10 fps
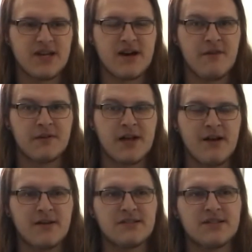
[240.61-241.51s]
of an
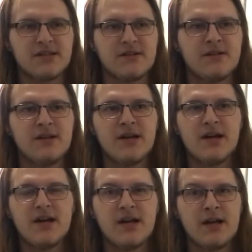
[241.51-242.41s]
Erentil,
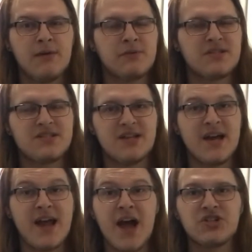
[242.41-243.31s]

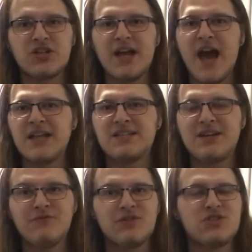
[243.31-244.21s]
it actually had
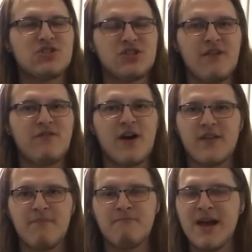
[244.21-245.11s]
different stuff on it
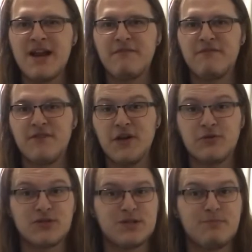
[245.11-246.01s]
that made it feel
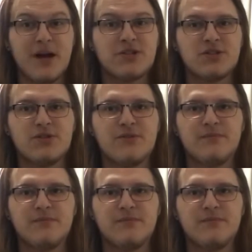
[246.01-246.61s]
special.